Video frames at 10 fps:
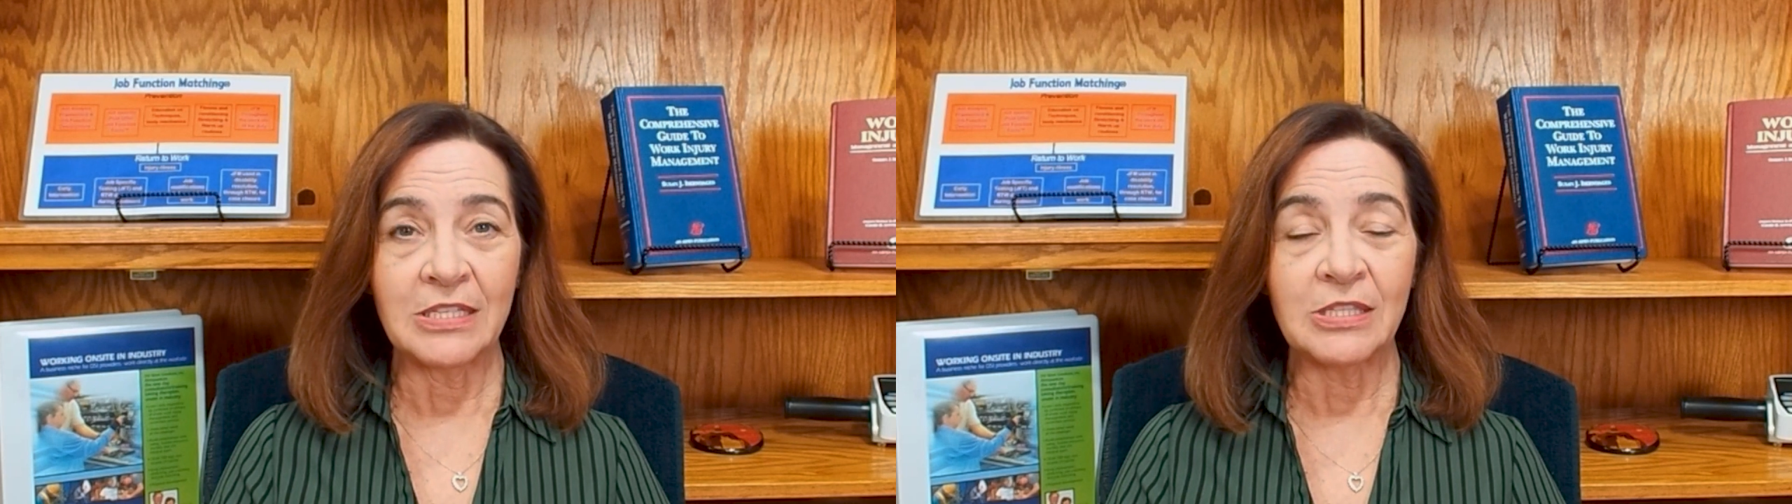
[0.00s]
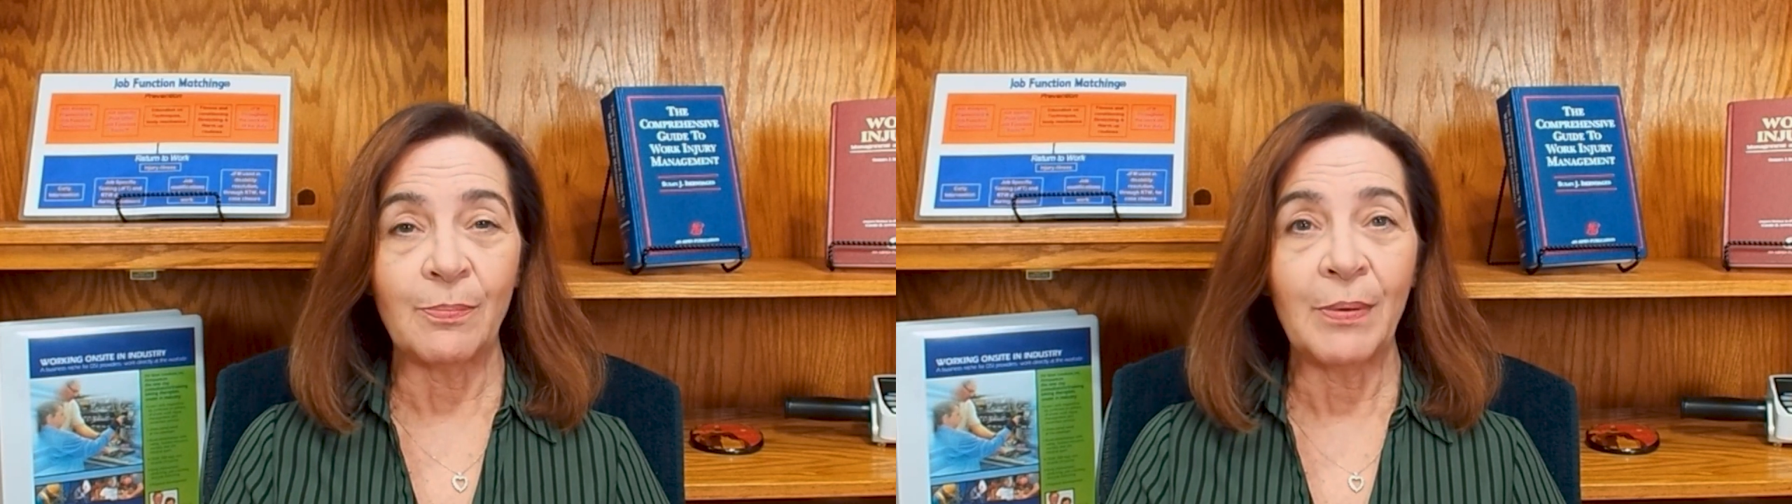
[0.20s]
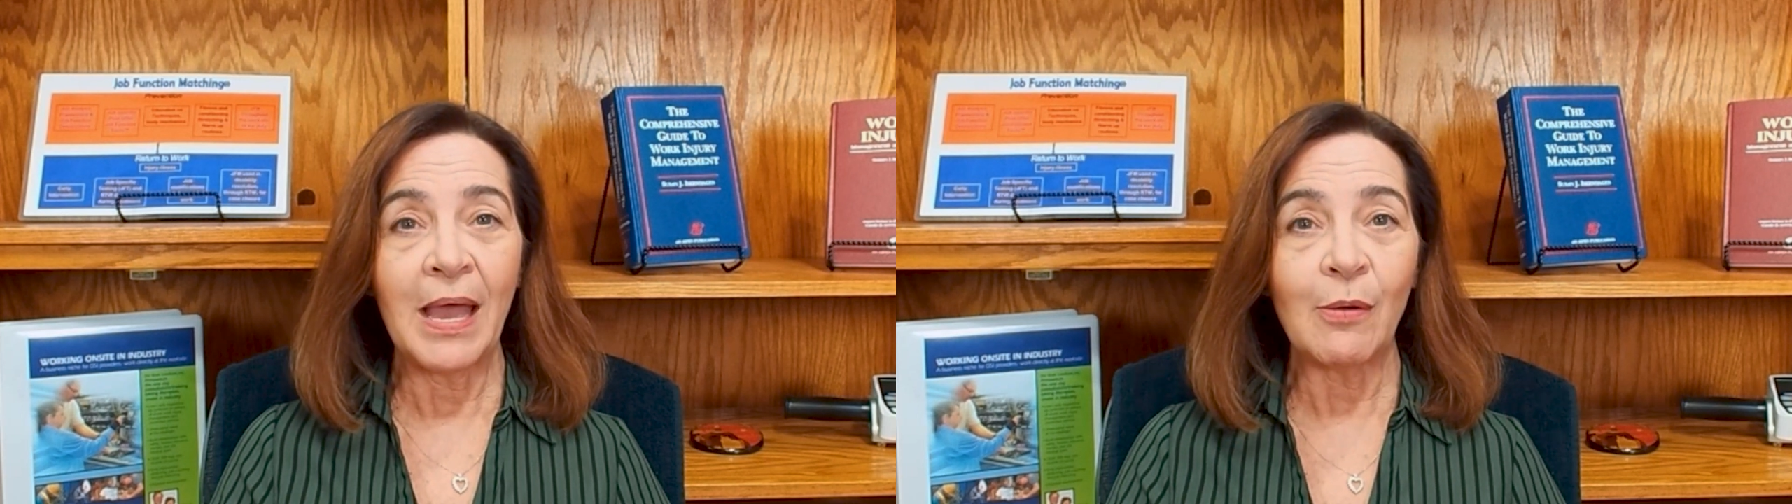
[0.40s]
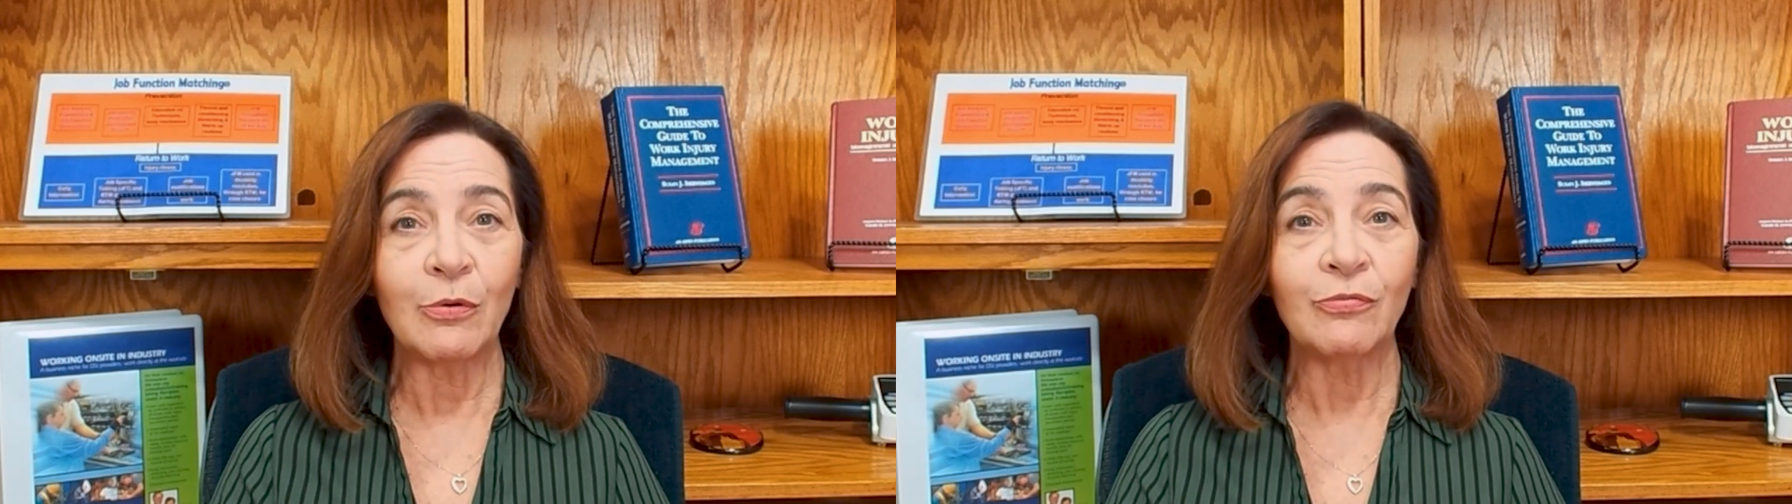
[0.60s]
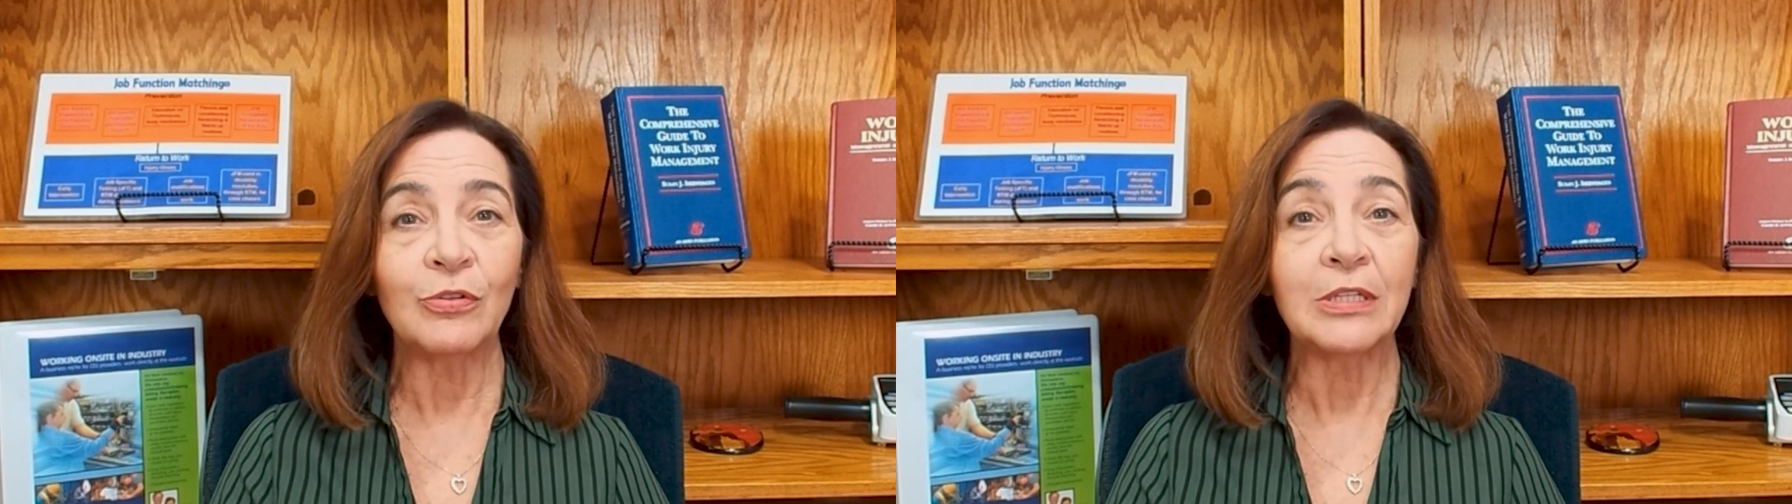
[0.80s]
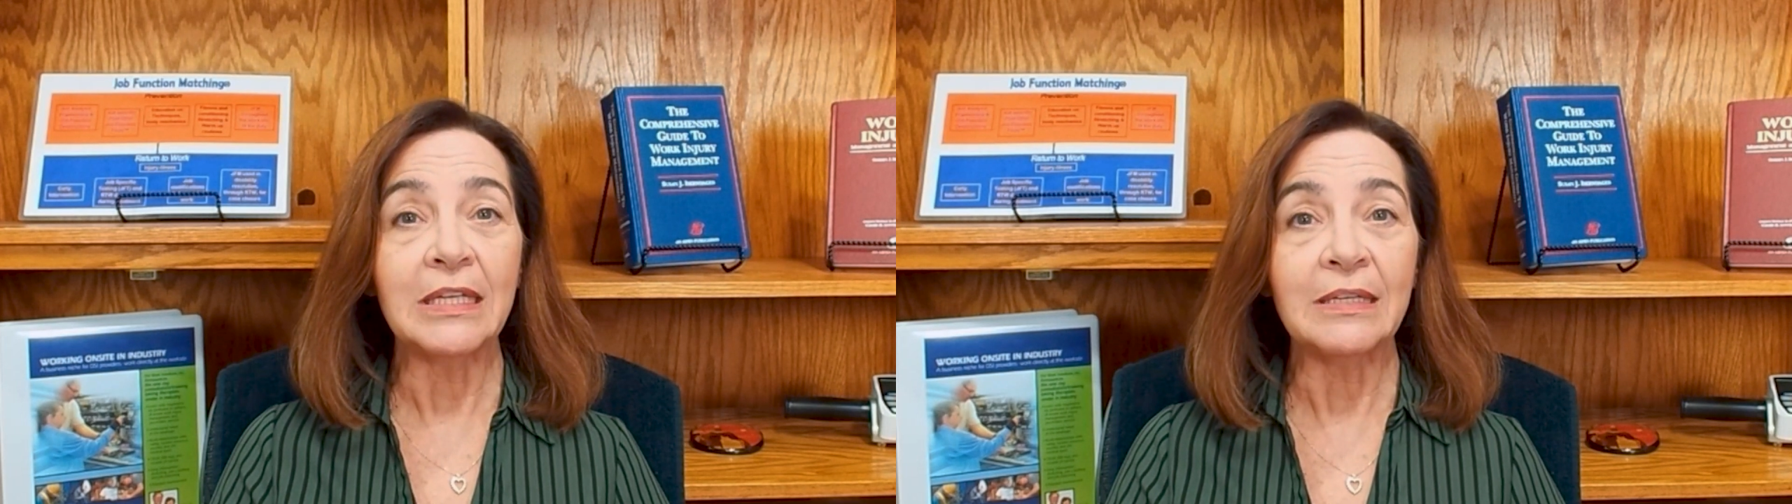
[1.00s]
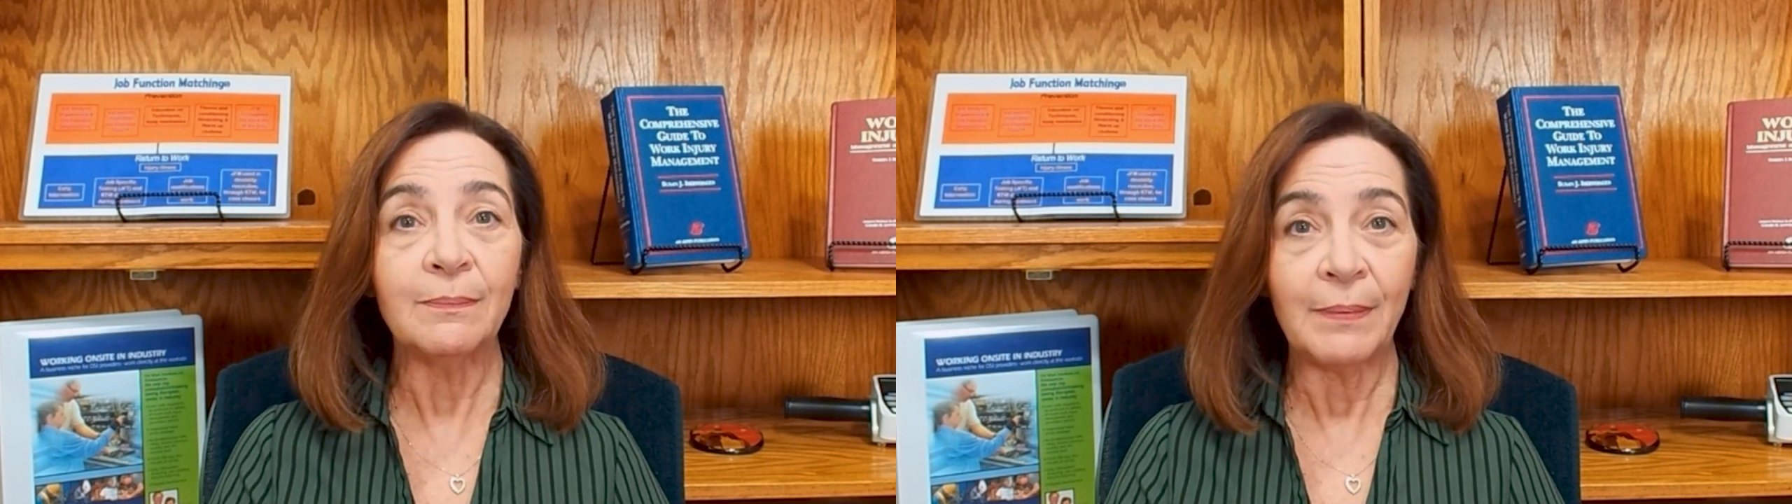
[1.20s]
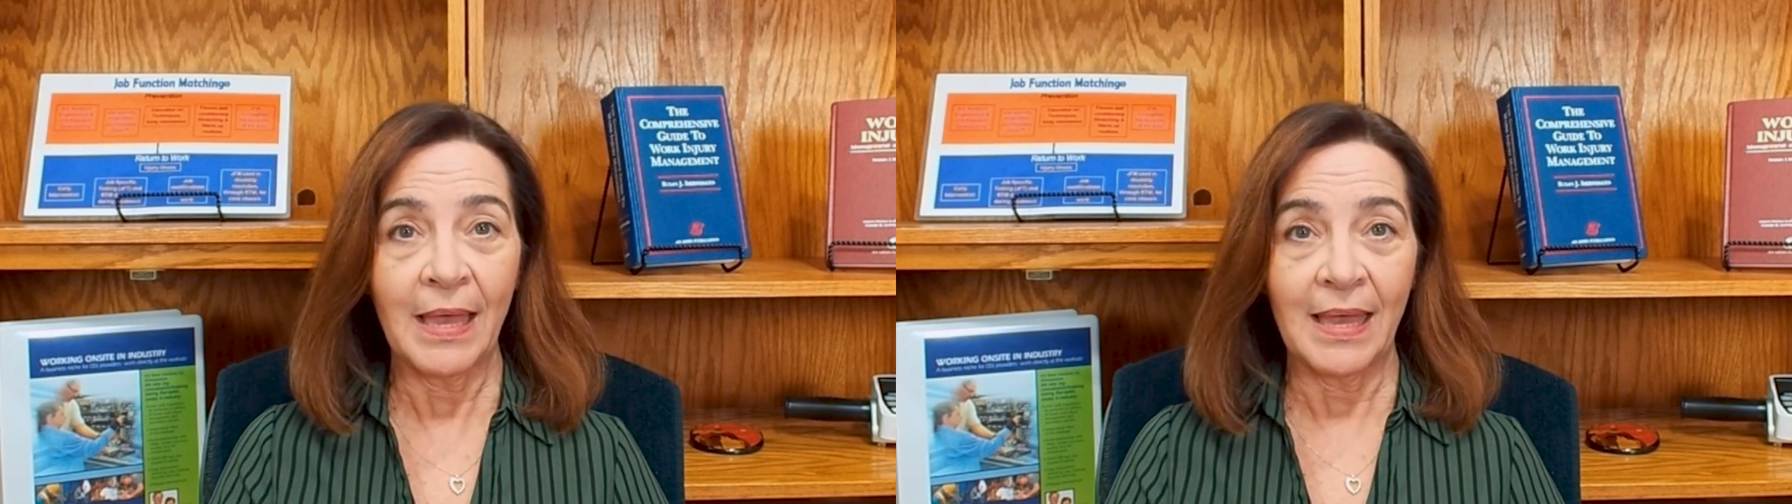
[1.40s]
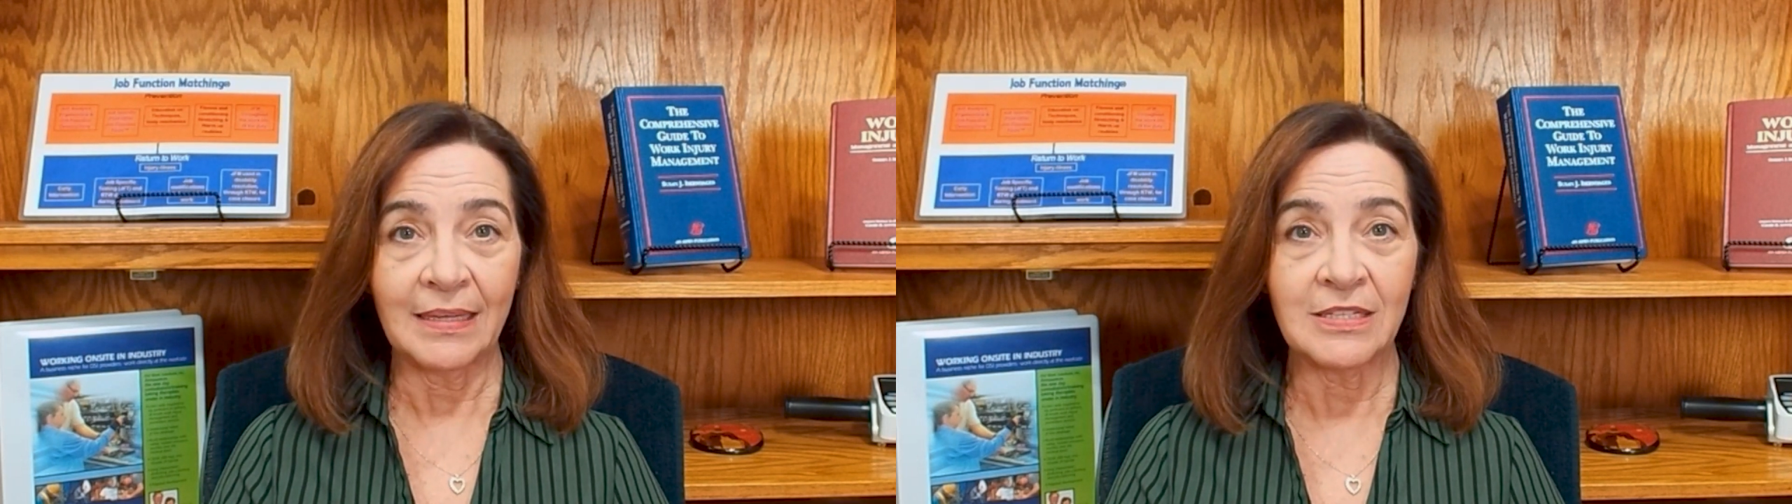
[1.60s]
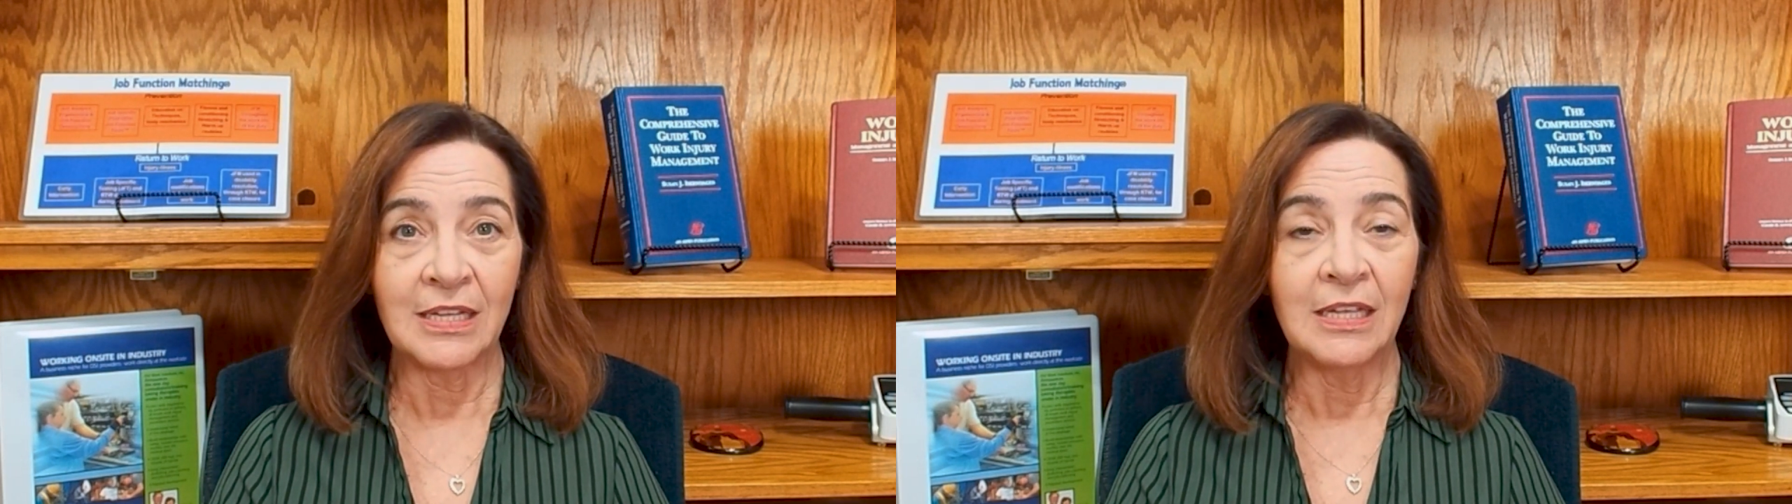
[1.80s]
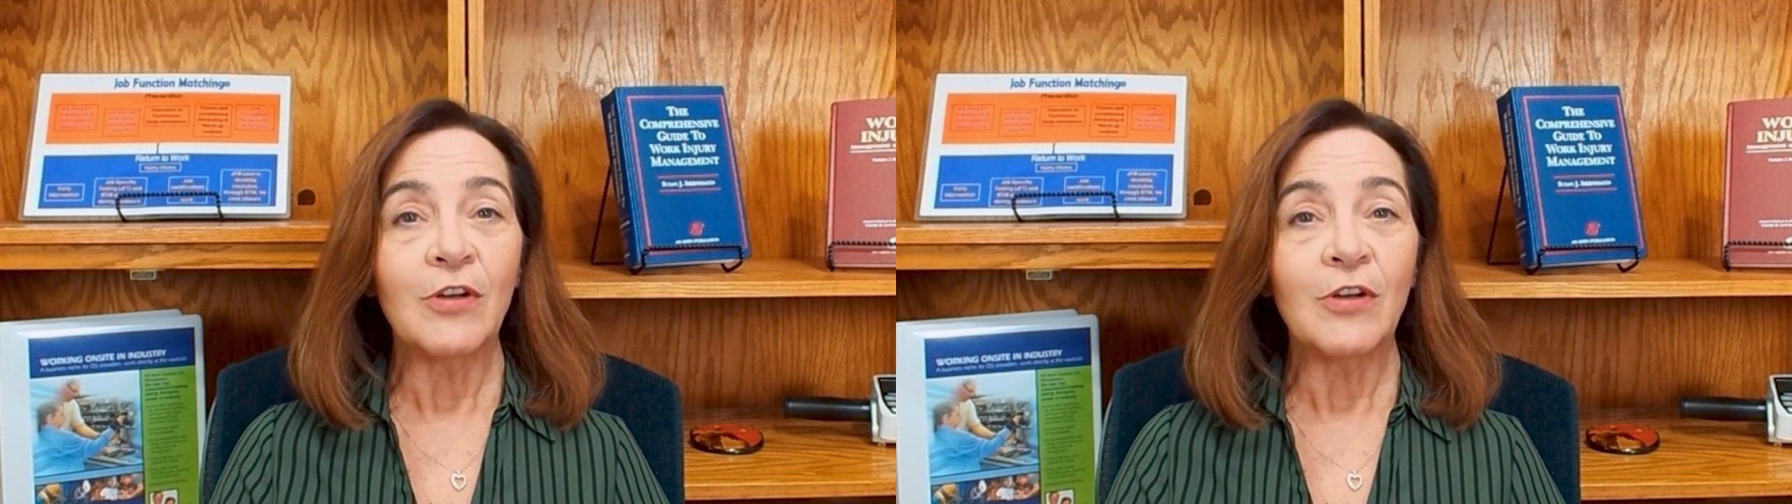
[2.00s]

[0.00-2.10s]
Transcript: is the powerful impact